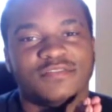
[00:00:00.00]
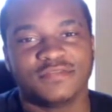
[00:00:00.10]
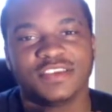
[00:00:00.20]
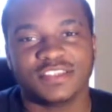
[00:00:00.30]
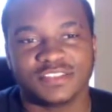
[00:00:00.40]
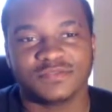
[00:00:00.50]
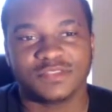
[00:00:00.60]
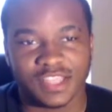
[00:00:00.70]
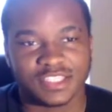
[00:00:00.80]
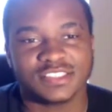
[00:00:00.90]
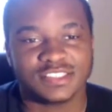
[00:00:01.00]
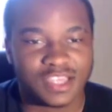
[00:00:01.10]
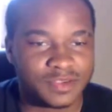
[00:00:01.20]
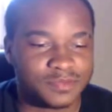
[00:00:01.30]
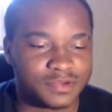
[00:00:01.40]
fits with, like, the
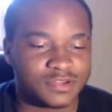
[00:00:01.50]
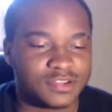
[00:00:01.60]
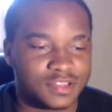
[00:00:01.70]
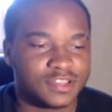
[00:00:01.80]
type of